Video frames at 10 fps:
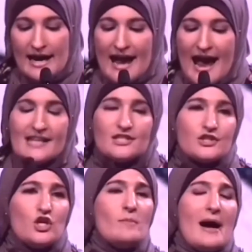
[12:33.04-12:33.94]
I
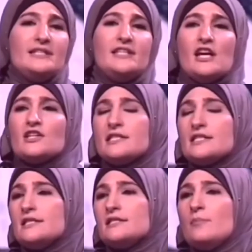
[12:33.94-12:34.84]
ask you, my dear
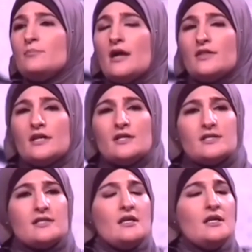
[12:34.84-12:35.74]
sisters and
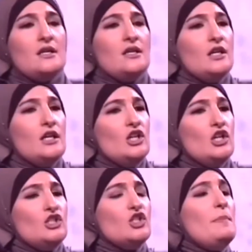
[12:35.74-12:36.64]
brothers,
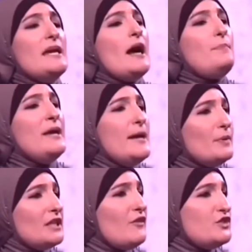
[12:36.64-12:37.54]
to be a
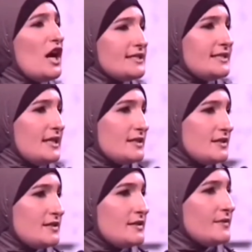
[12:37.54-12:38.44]
people of
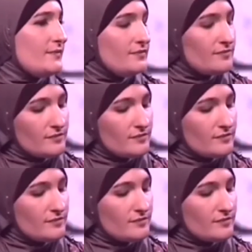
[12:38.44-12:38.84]
justice.